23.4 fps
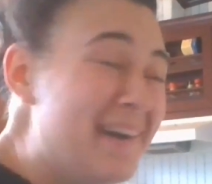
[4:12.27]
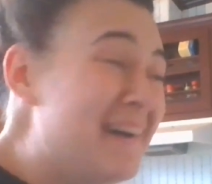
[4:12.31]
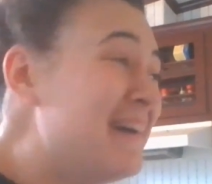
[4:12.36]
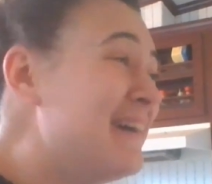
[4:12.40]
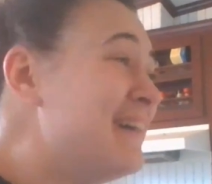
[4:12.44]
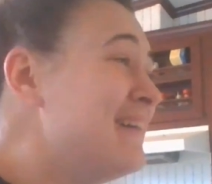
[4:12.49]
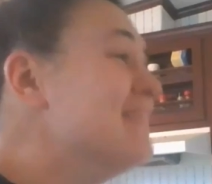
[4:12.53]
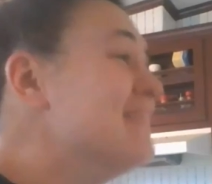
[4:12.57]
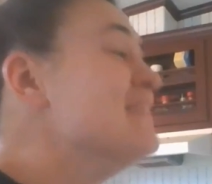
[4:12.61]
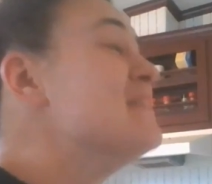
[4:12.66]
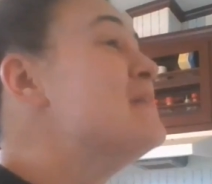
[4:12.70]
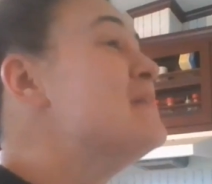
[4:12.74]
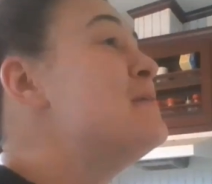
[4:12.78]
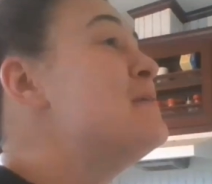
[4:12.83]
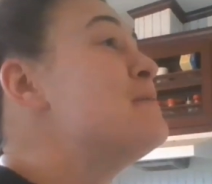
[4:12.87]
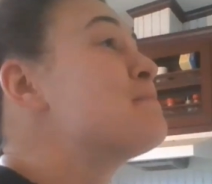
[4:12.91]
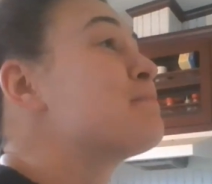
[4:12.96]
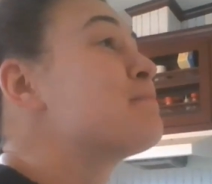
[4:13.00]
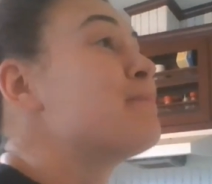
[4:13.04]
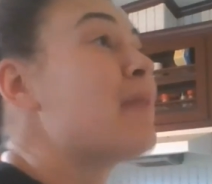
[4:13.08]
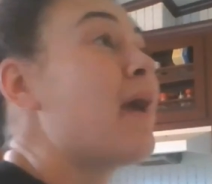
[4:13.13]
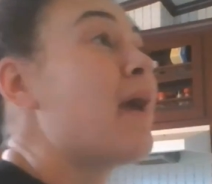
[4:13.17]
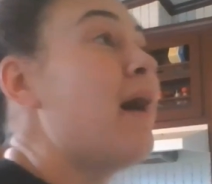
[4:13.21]

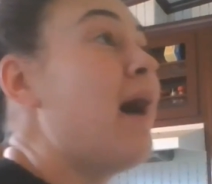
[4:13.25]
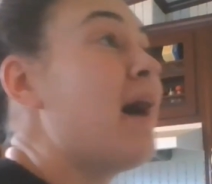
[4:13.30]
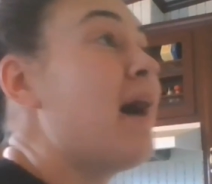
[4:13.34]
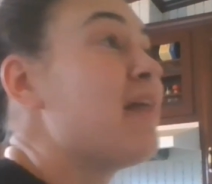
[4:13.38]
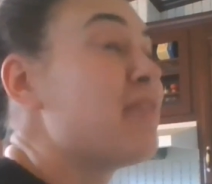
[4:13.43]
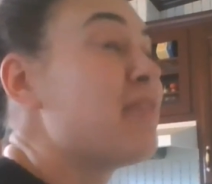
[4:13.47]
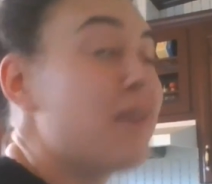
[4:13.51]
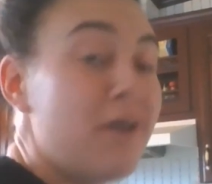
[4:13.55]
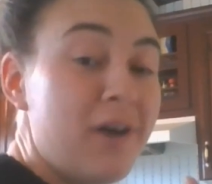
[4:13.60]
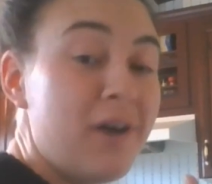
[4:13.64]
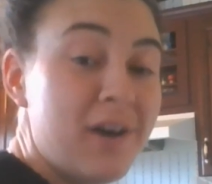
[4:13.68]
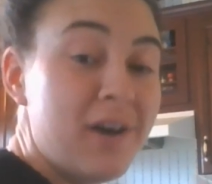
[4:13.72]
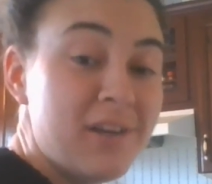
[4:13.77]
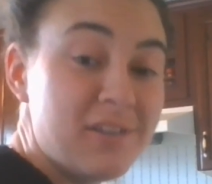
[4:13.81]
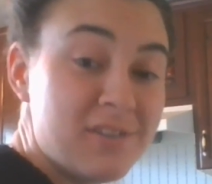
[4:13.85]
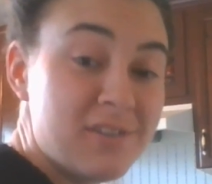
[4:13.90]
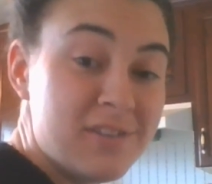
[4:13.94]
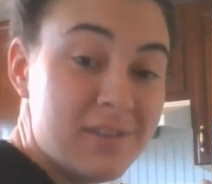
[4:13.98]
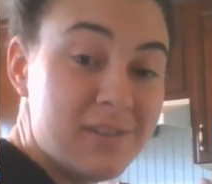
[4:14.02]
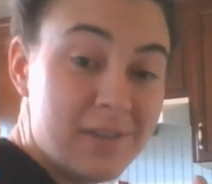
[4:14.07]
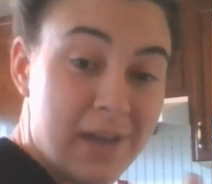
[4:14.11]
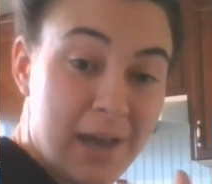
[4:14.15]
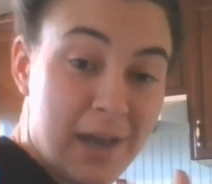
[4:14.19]
I
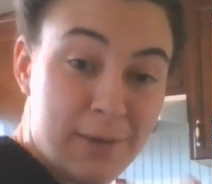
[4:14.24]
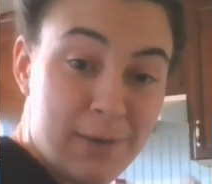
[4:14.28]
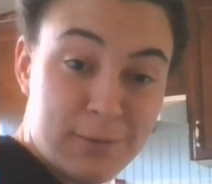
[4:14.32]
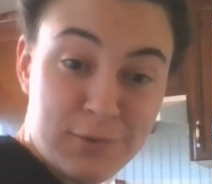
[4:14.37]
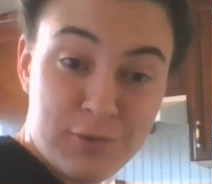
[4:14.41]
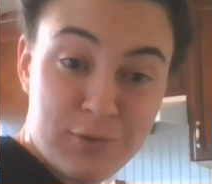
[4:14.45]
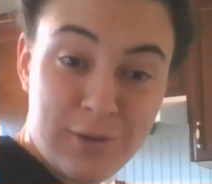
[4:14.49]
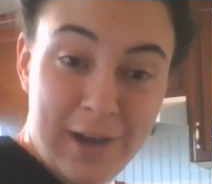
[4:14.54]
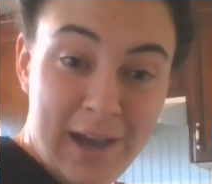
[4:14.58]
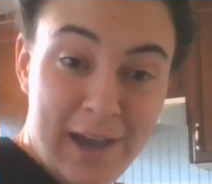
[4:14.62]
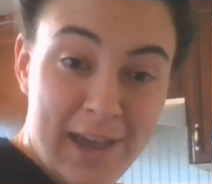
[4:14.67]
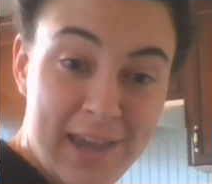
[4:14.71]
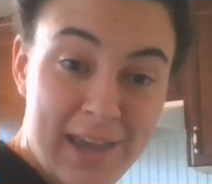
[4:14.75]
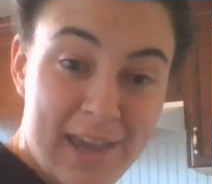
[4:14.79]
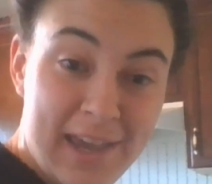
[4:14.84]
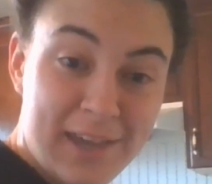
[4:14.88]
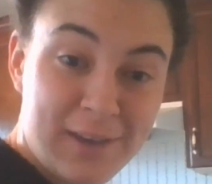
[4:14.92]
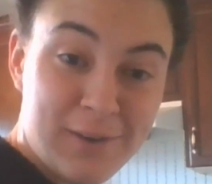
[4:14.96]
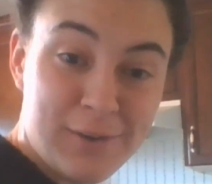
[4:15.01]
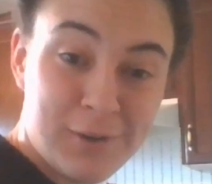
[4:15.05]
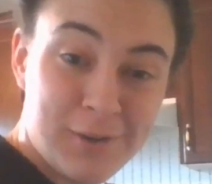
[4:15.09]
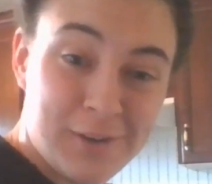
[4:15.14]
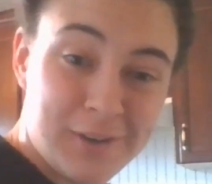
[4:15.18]
thought I would
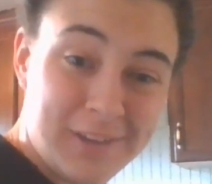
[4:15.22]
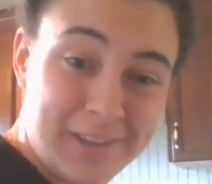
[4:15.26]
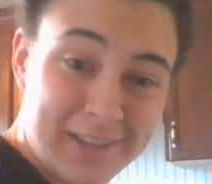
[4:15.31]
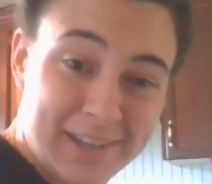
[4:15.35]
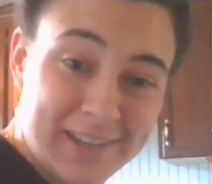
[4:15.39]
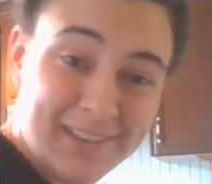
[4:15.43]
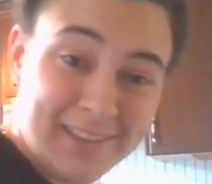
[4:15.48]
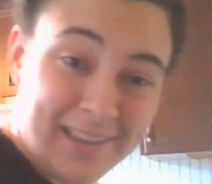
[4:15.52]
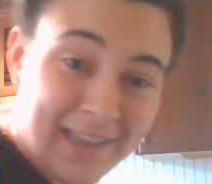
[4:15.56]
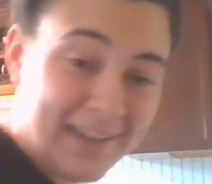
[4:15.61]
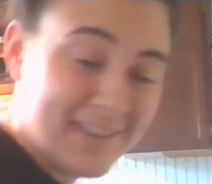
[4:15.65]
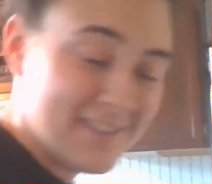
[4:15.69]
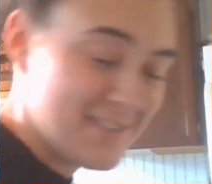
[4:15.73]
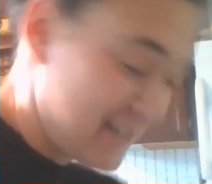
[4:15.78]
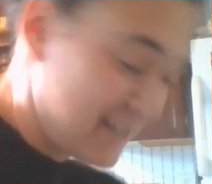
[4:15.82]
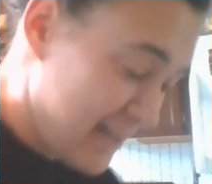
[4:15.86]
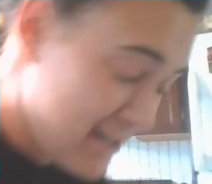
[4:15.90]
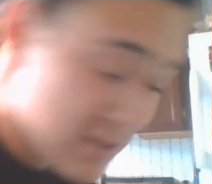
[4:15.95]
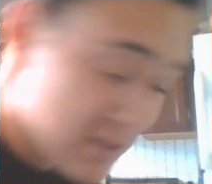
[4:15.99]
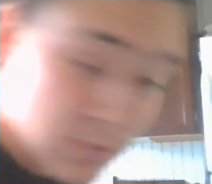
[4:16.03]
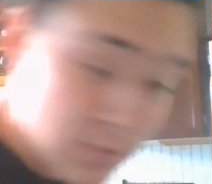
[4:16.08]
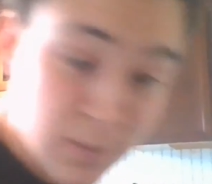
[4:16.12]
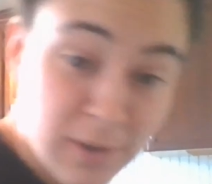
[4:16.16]
try and curl it
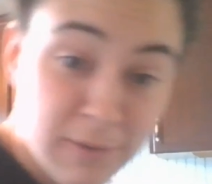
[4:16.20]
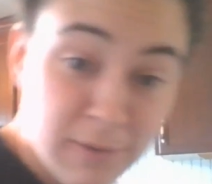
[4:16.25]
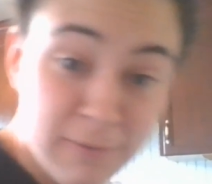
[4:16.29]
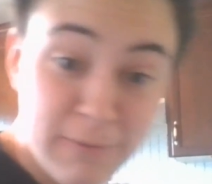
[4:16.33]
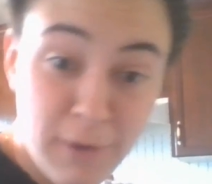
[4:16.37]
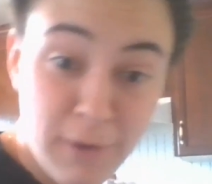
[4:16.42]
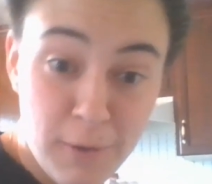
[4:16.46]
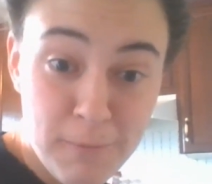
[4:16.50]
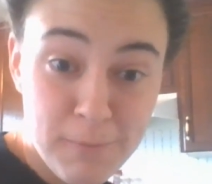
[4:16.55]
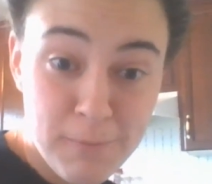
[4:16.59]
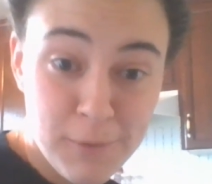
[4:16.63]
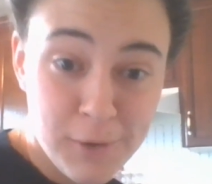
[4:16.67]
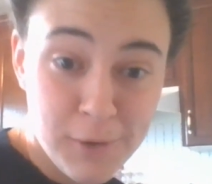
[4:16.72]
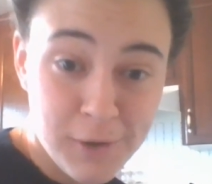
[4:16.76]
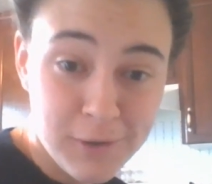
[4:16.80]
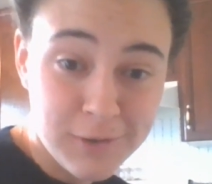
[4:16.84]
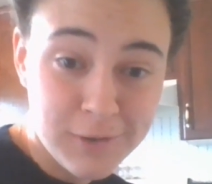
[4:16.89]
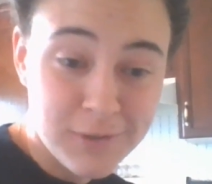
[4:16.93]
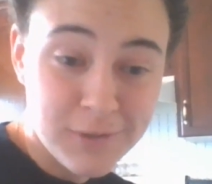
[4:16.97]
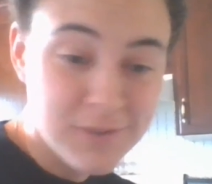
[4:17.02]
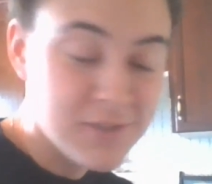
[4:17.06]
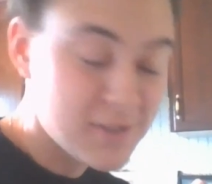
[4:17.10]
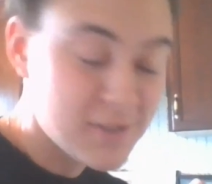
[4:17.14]
last night with foam
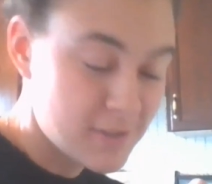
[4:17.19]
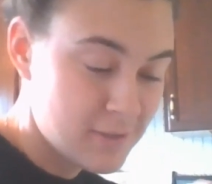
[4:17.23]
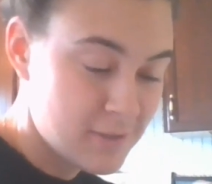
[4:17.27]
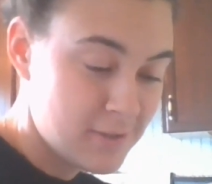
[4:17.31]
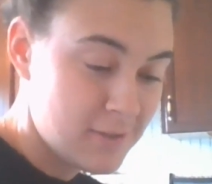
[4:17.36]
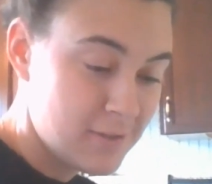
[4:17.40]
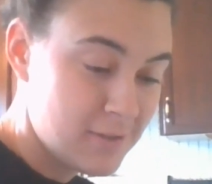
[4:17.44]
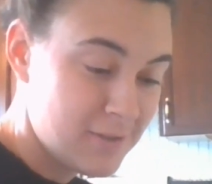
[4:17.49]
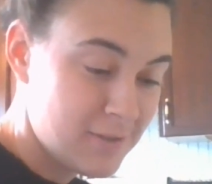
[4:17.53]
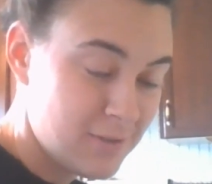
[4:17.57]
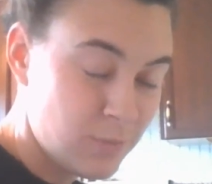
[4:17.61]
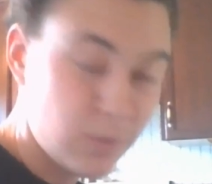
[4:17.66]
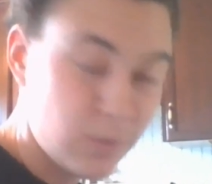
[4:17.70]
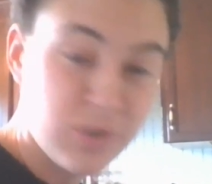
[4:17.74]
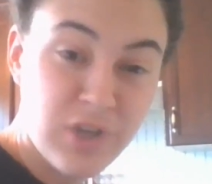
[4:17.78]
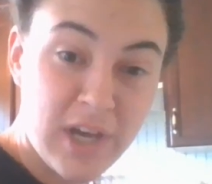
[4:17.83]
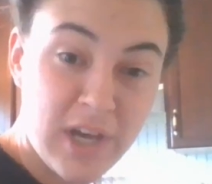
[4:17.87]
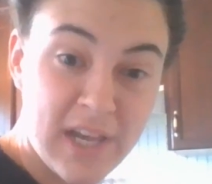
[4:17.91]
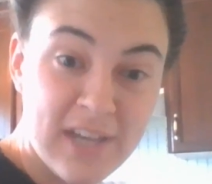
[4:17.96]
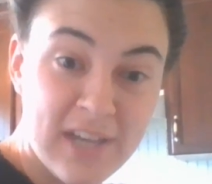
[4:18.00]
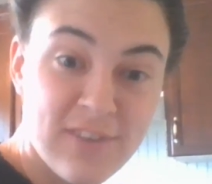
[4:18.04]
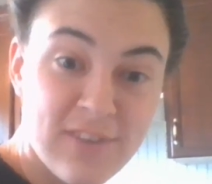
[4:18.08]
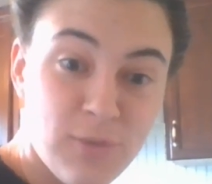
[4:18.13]
curls,
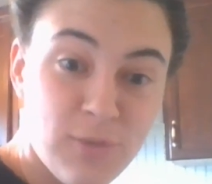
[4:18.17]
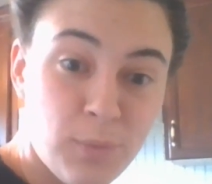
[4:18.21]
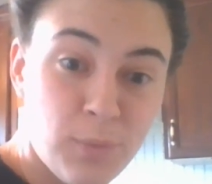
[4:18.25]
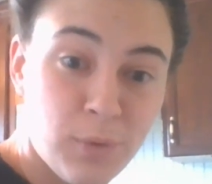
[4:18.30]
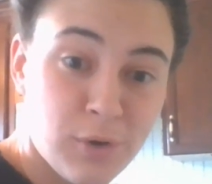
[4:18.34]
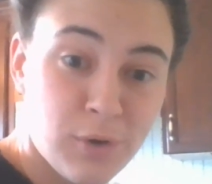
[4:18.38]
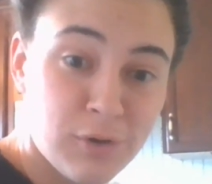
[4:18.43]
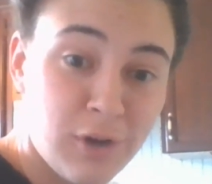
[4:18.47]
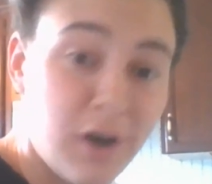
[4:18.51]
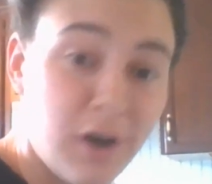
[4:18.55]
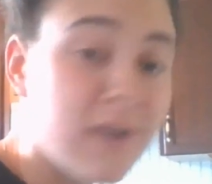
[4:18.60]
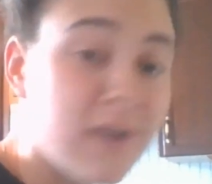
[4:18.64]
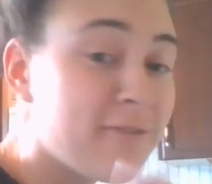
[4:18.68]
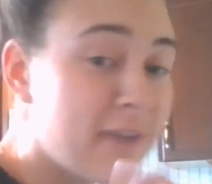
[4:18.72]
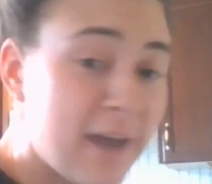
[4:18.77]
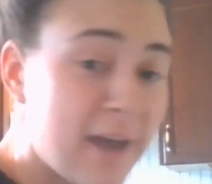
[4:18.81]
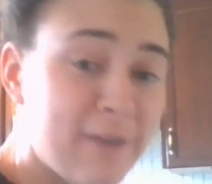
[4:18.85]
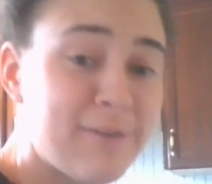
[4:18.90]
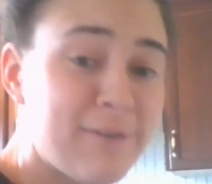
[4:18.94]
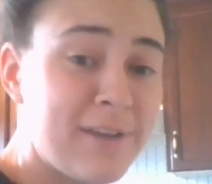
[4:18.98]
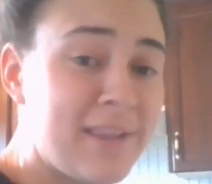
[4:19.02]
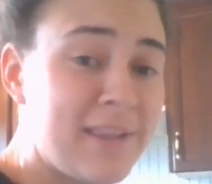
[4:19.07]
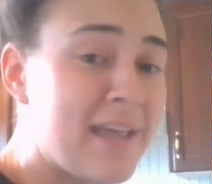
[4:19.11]
which I had sworn
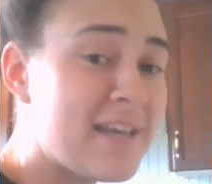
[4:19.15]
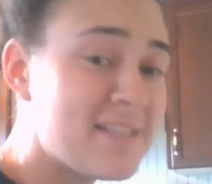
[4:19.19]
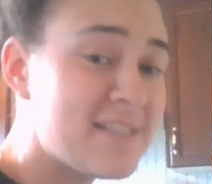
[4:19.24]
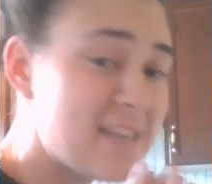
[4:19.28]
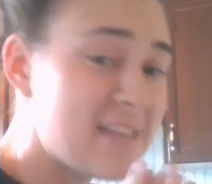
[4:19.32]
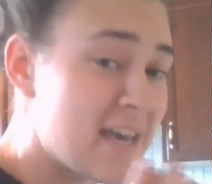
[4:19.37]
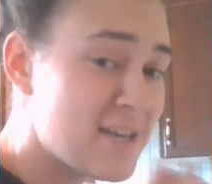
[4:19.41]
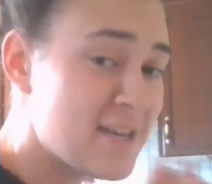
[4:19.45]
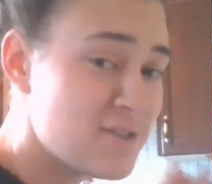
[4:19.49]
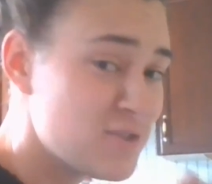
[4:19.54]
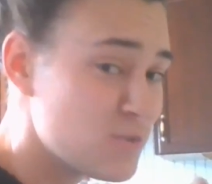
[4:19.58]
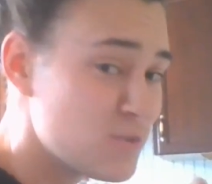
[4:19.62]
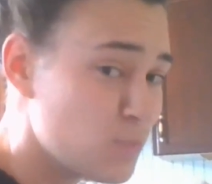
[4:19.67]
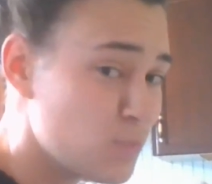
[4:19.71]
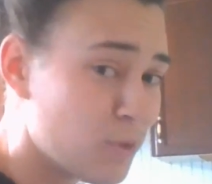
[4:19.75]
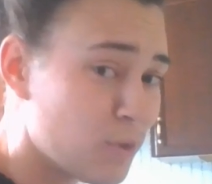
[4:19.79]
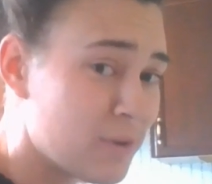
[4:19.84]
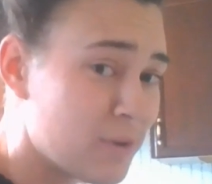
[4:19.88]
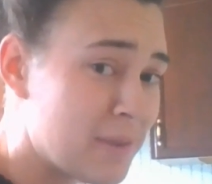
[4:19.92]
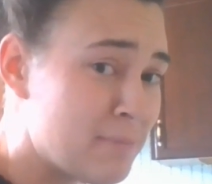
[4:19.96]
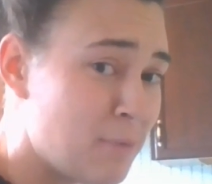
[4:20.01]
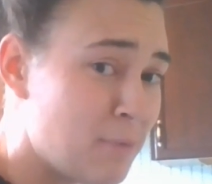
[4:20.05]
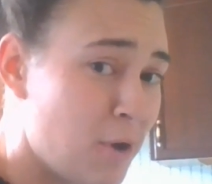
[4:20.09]
off. I realized I
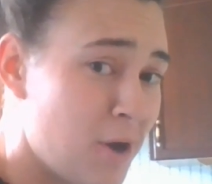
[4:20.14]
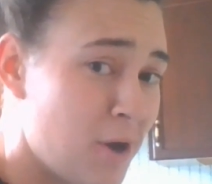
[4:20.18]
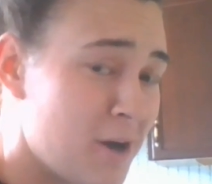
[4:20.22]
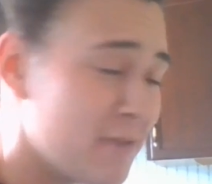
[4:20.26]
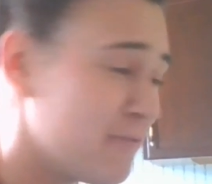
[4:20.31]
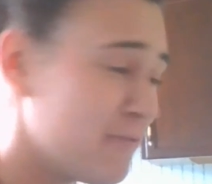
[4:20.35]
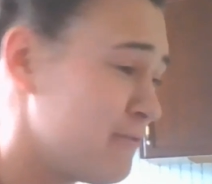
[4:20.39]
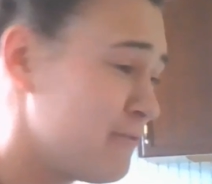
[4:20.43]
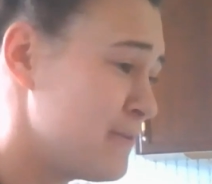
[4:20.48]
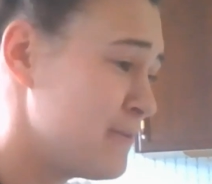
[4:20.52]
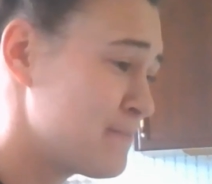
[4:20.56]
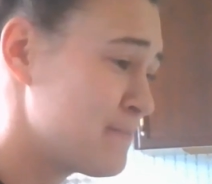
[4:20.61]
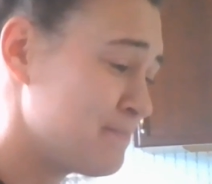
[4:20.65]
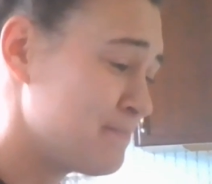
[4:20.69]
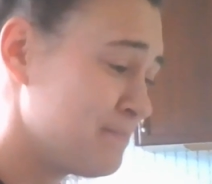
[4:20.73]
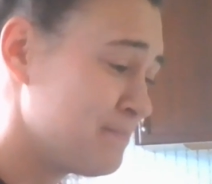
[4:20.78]
swore them off